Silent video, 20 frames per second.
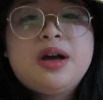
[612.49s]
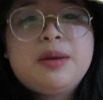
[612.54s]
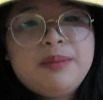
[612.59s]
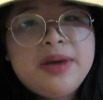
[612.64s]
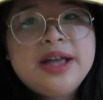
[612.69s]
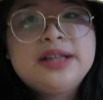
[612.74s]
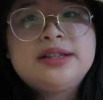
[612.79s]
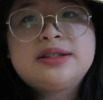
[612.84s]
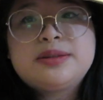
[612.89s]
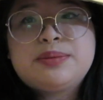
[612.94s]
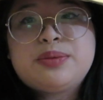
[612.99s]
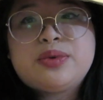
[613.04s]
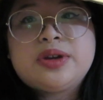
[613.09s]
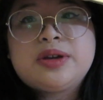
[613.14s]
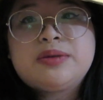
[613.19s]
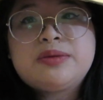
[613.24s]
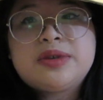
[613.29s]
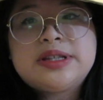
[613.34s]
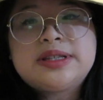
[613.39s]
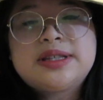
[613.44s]
my
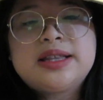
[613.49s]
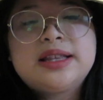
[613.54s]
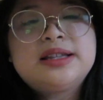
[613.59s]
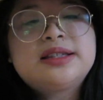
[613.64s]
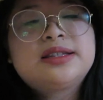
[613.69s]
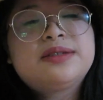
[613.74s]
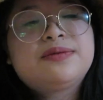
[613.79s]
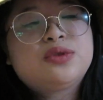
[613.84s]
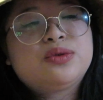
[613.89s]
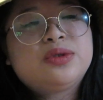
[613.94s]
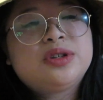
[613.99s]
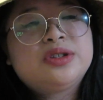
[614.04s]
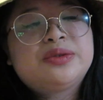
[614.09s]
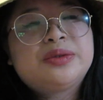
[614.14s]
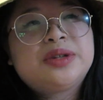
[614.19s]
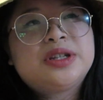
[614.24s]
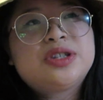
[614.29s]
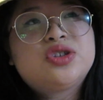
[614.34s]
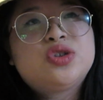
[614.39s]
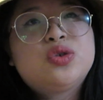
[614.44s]
Disappointing Reads list of
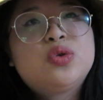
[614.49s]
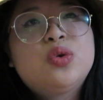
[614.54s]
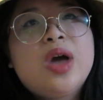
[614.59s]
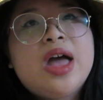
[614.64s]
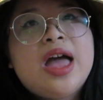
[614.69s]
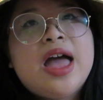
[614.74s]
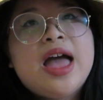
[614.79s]
2022,